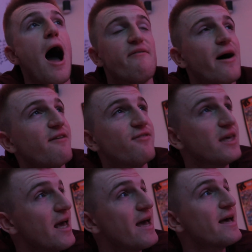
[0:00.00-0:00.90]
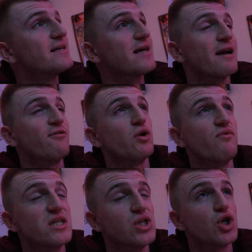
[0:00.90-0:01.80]
I've had it for years and I've only
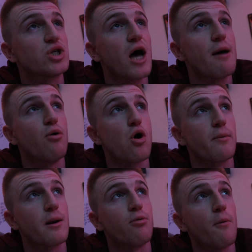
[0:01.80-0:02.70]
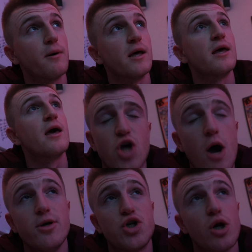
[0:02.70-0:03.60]
recently just started programming it properly.
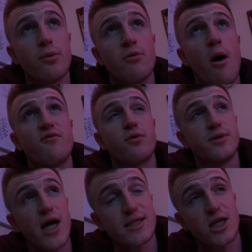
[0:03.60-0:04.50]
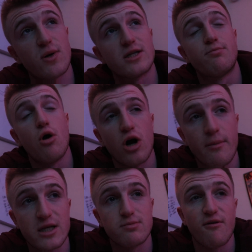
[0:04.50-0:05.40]
Toby chewed up the remote for the projector, so I had to
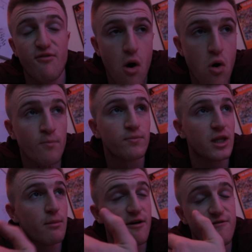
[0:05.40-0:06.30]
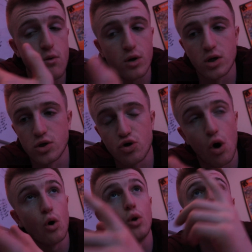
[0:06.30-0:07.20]
program it to my phone. Now my phone can
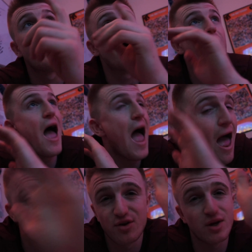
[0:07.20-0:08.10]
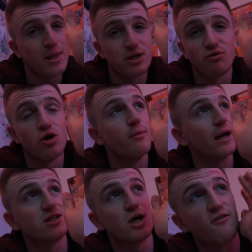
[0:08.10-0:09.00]
control everything in this room. It
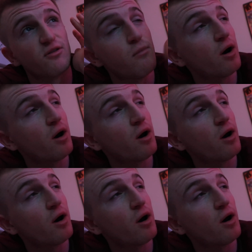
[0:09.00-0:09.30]
can turn off the